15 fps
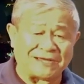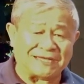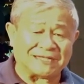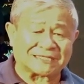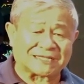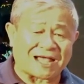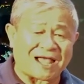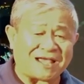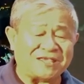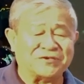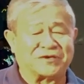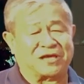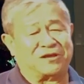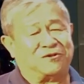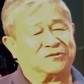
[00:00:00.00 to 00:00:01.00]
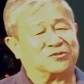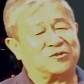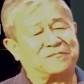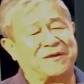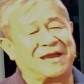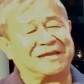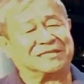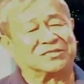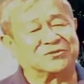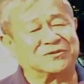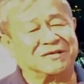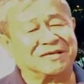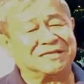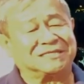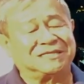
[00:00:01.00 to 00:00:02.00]
this car, you can also buy it through
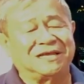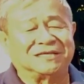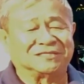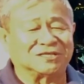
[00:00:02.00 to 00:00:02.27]
us.